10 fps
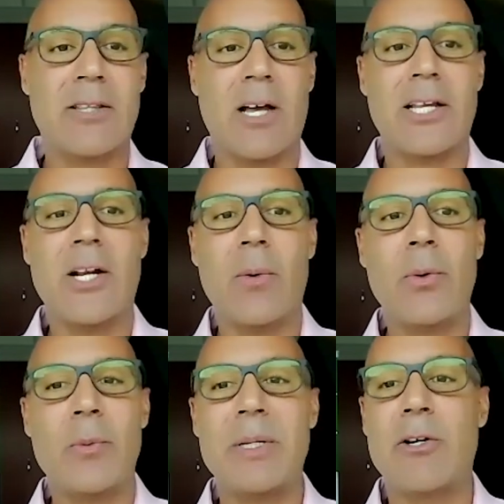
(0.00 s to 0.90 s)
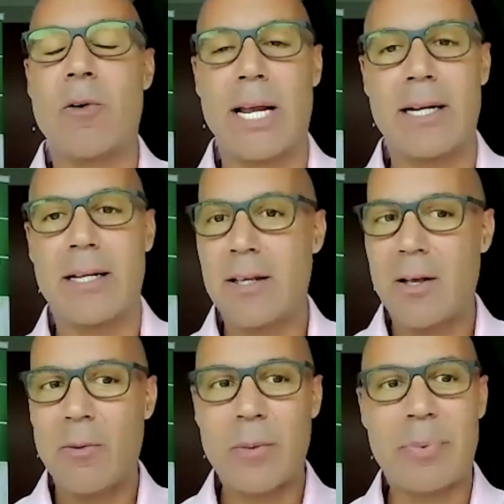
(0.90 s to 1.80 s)
I thought, you know, who would be great
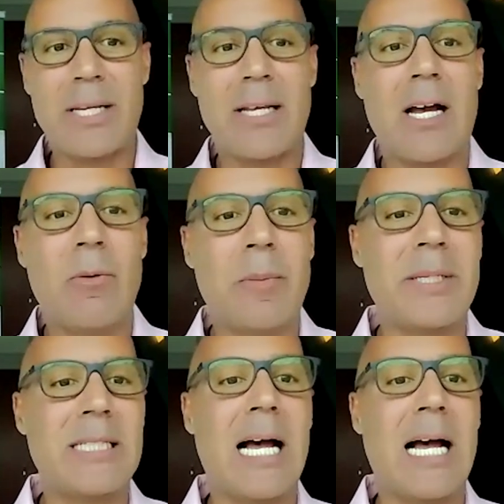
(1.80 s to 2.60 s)
would be uh, would be